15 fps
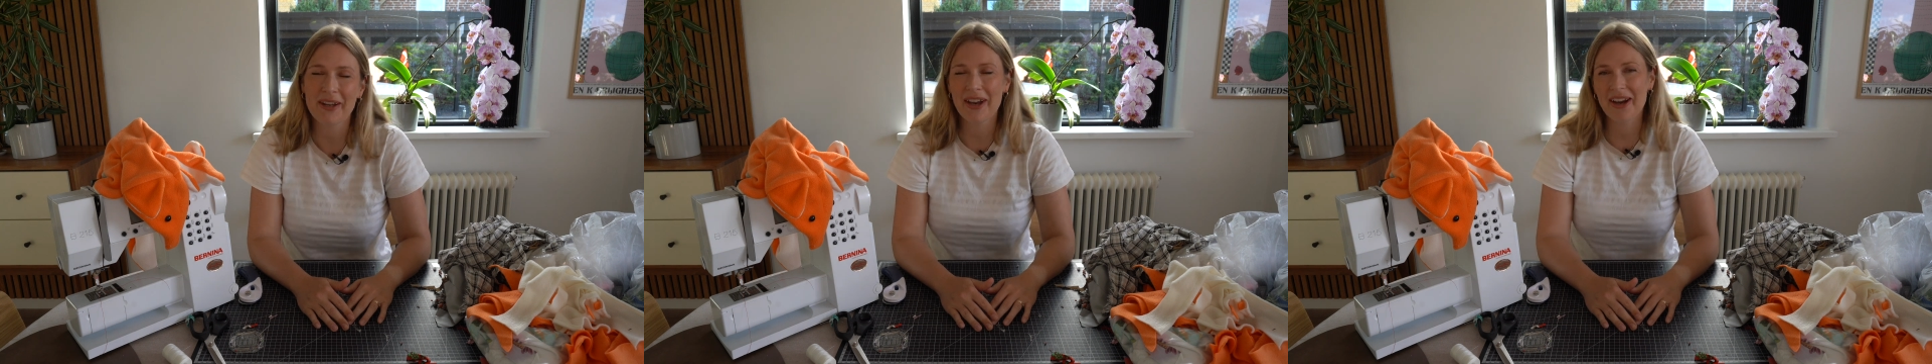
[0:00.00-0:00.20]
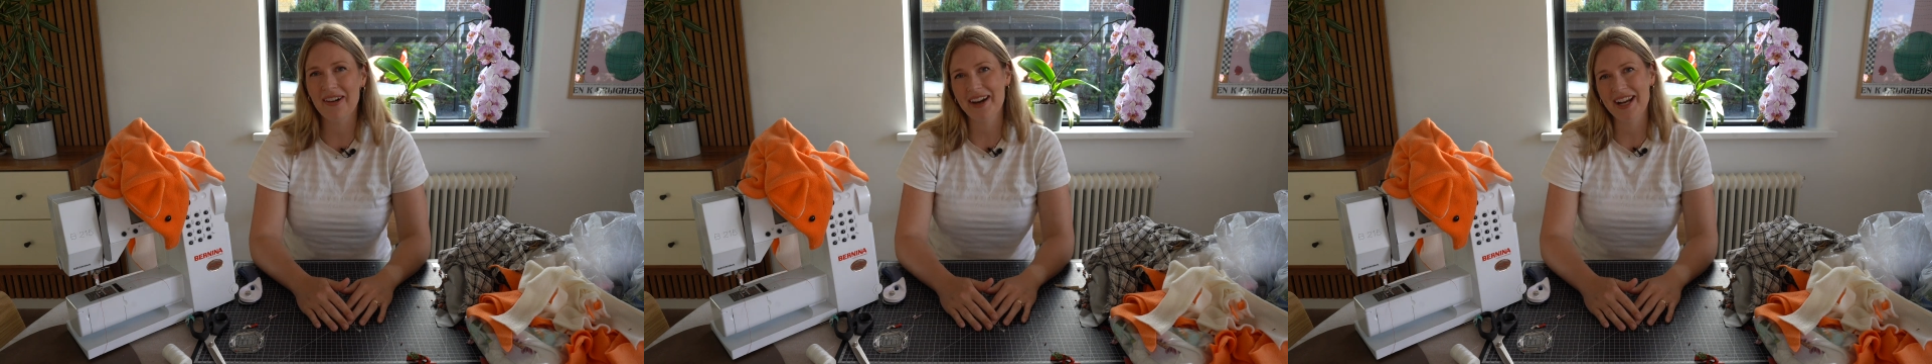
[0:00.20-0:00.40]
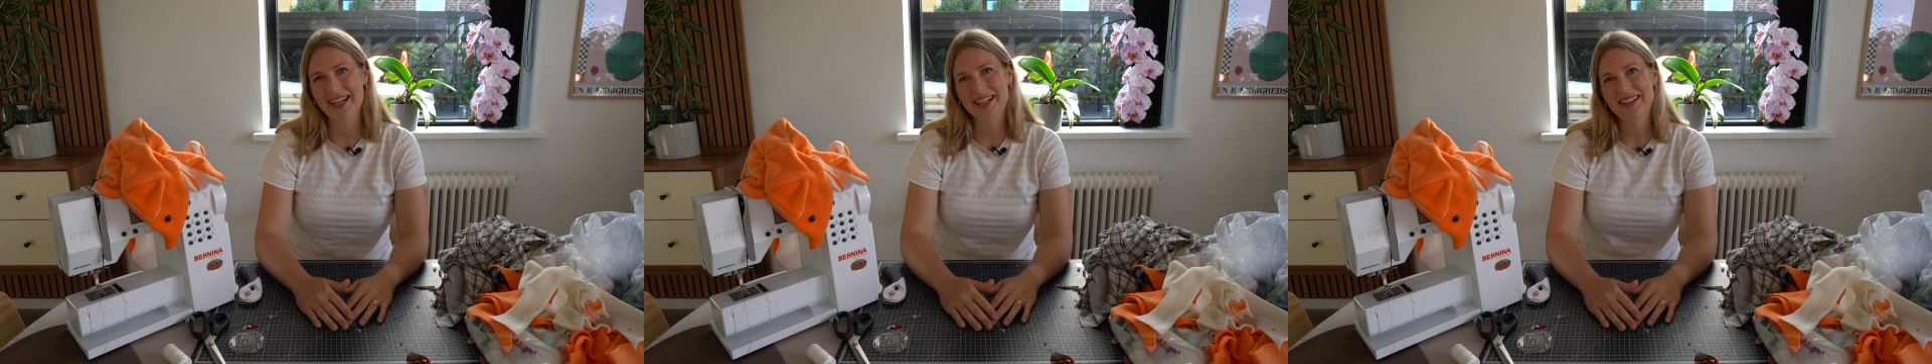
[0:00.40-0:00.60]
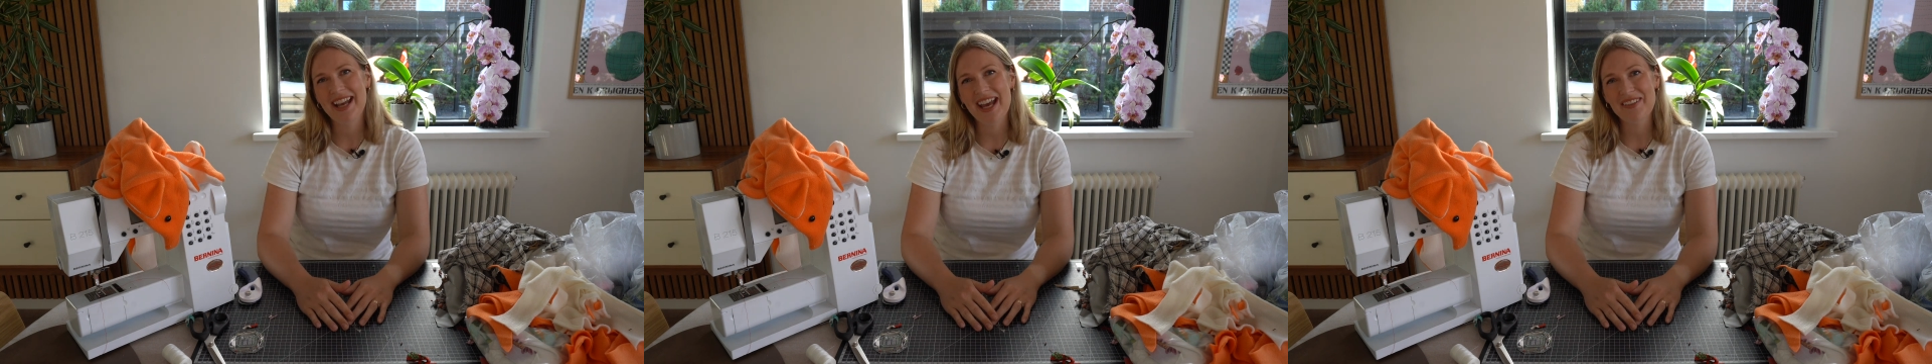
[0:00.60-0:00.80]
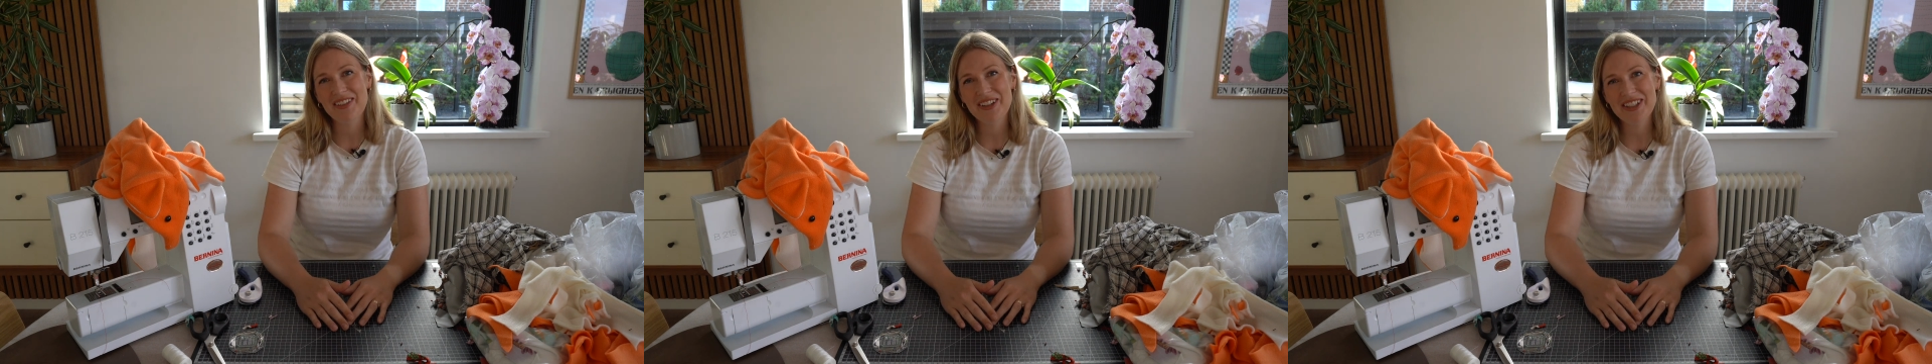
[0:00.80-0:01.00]
Alright,
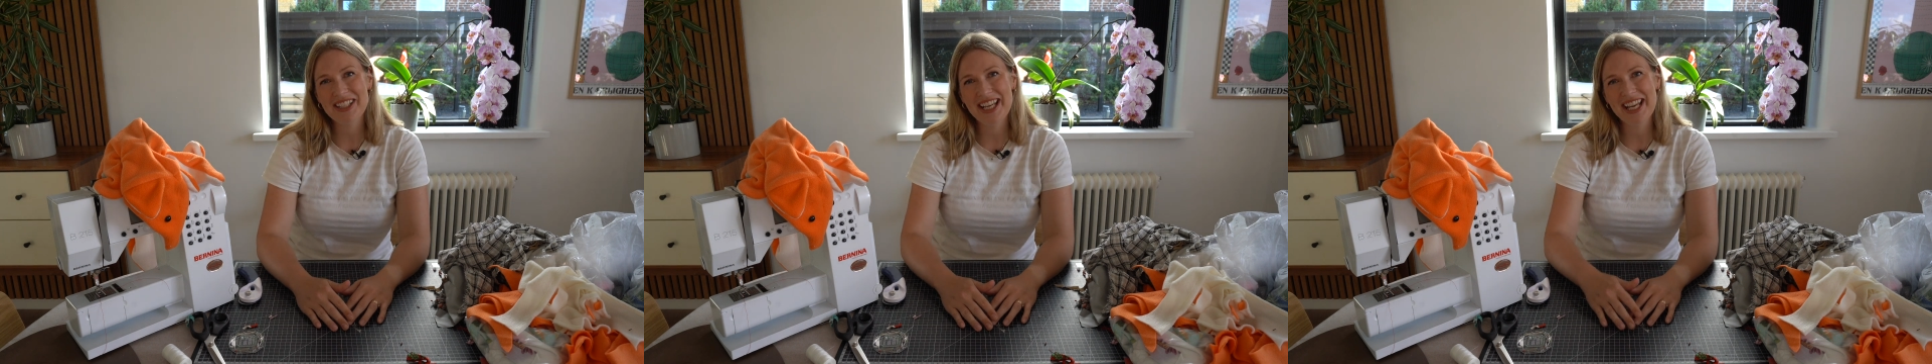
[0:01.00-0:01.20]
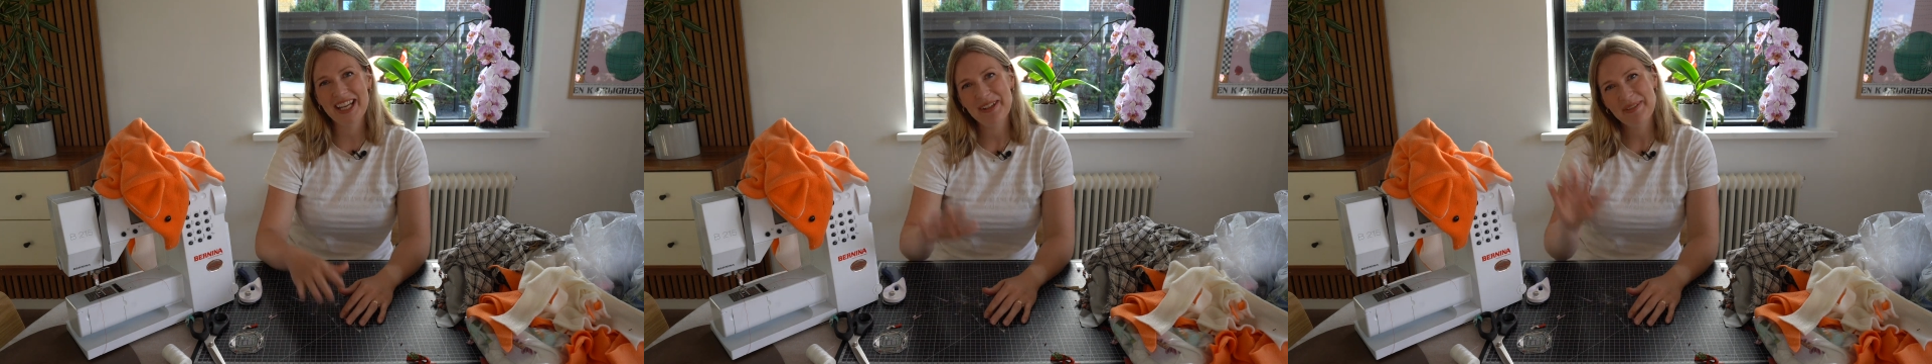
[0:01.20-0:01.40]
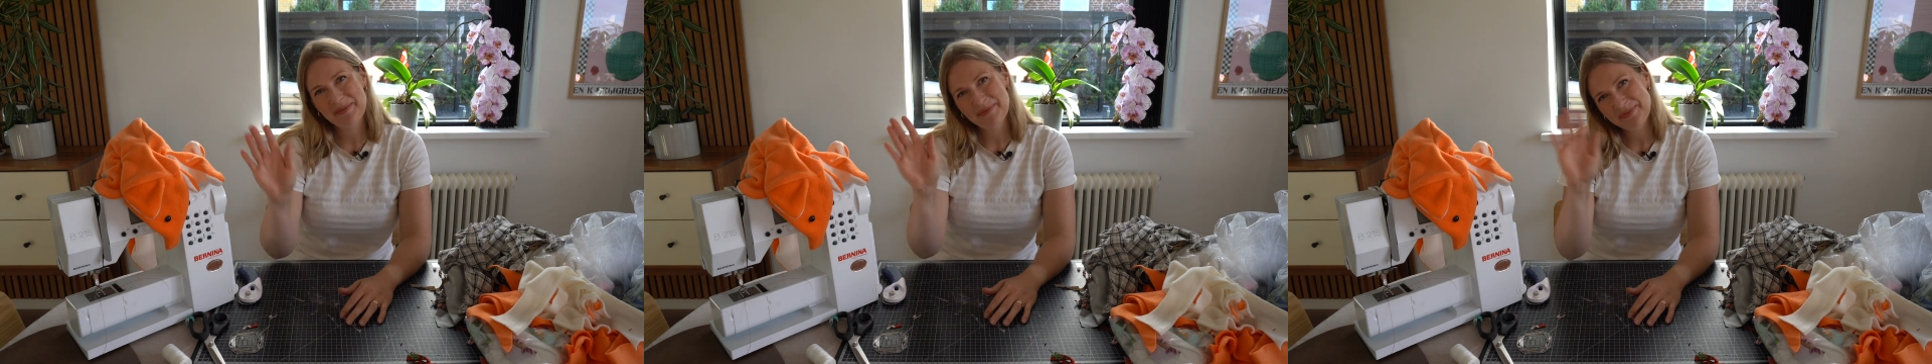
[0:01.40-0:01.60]
have a good day!